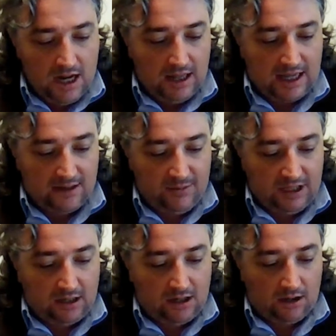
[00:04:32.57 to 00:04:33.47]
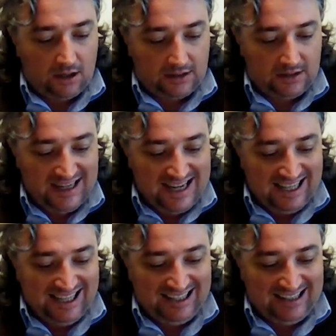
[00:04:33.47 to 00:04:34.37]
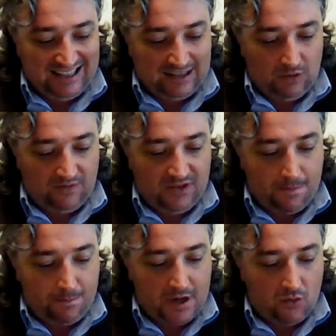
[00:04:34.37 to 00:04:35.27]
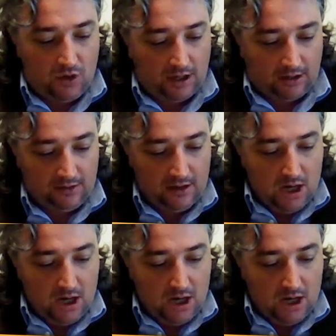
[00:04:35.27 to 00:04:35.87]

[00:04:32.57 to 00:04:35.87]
Let me call it, hit it with the poker.